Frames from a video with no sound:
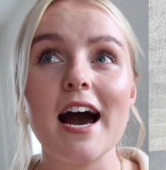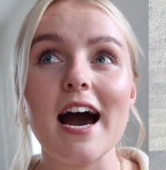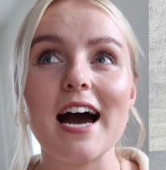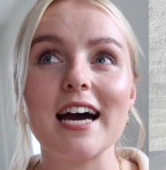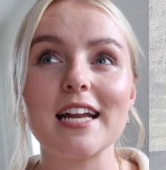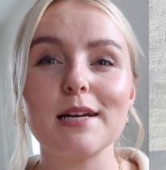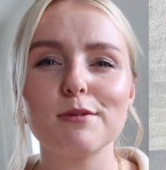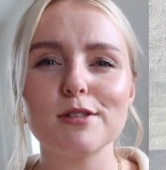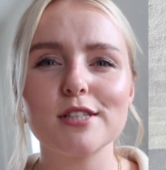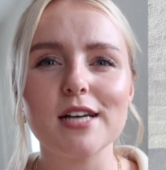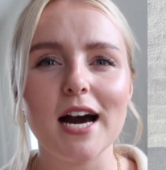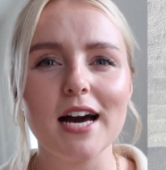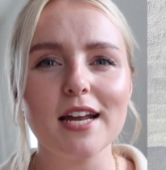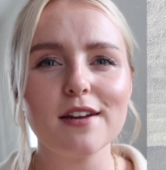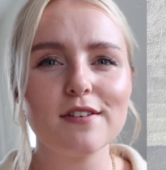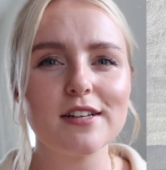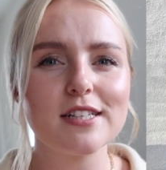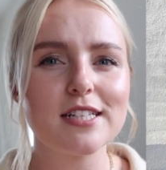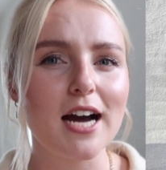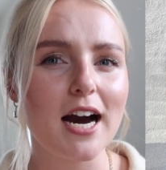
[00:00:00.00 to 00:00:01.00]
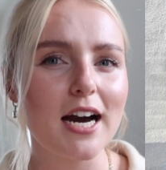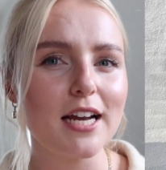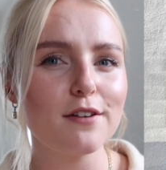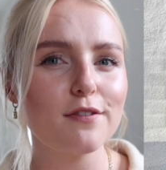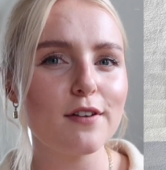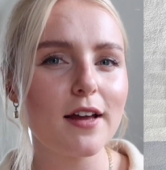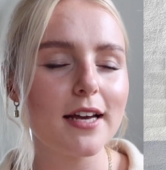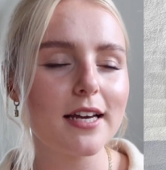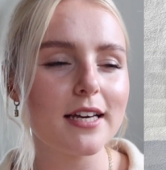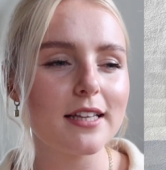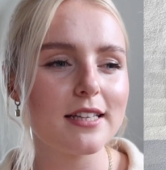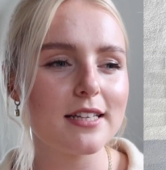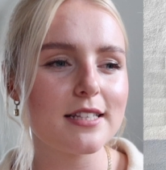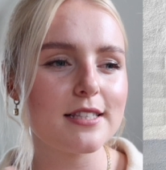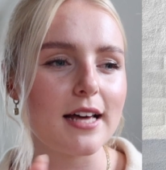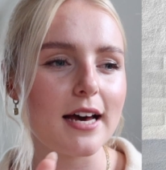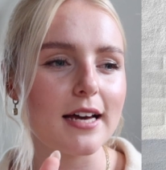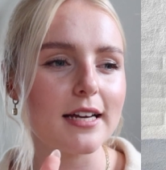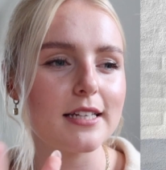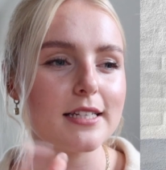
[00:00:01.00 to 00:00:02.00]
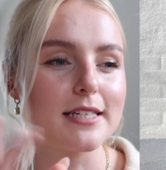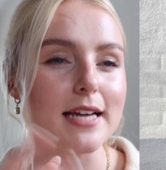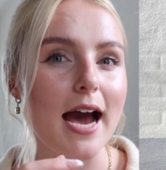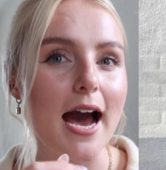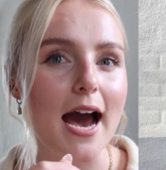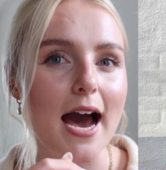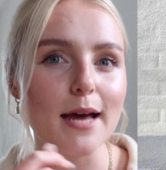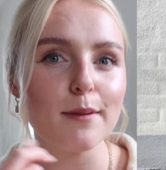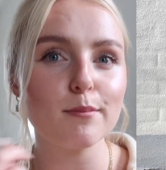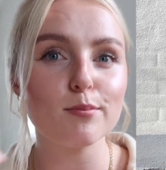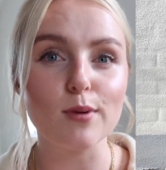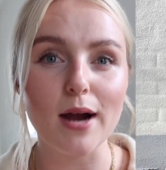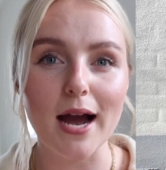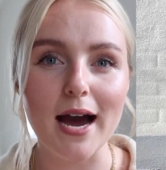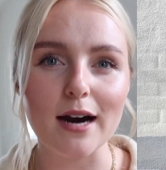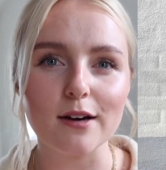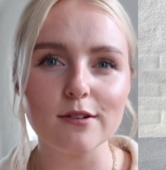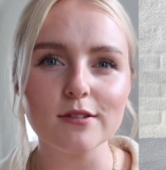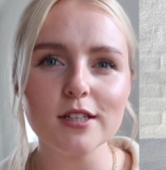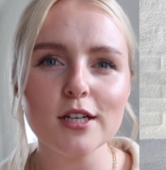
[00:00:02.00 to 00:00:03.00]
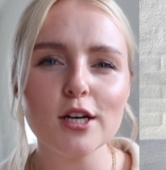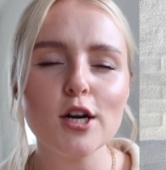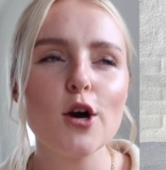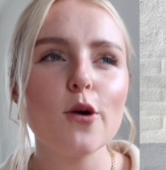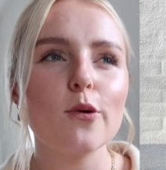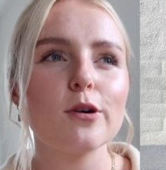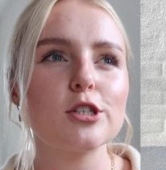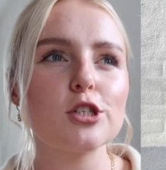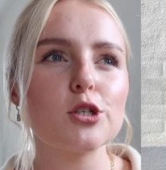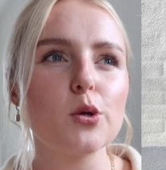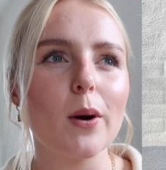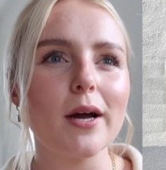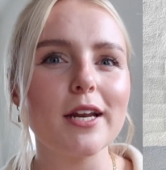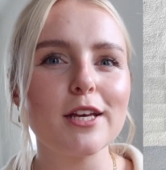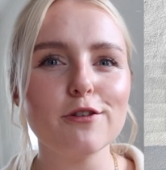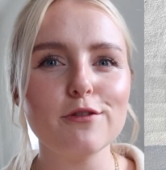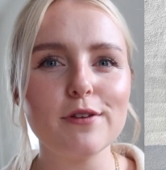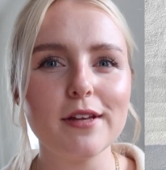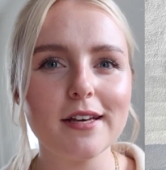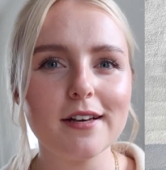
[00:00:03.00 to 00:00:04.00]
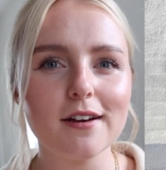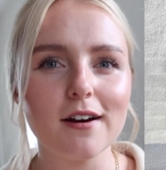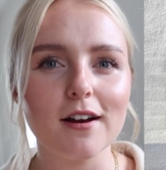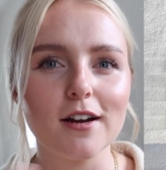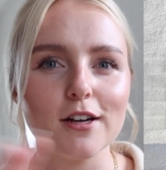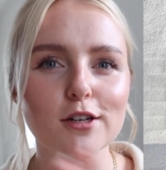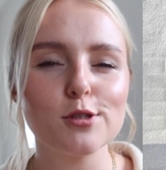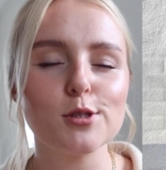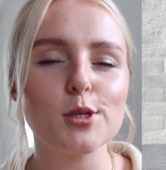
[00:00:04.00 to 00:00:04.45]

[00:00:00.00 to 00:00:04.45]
and it's kind of like this like tan brown, which is quite a unique color.